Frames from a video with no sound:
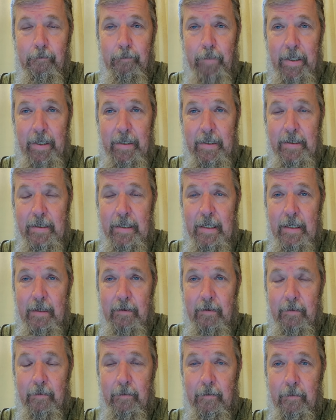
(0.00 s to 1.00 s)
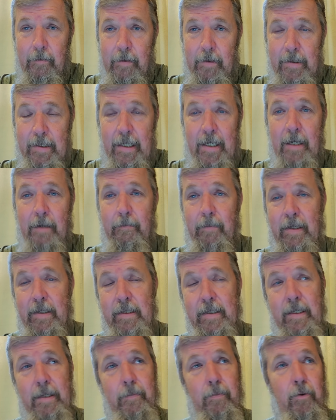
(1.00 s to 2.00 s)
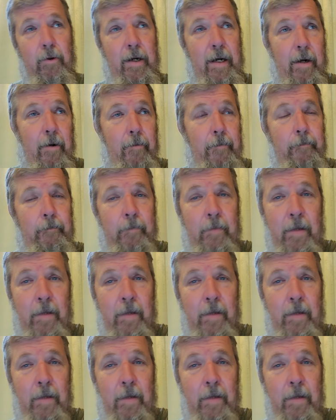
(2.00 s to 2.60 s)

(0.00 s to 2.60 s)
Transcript: piece that CNBC put out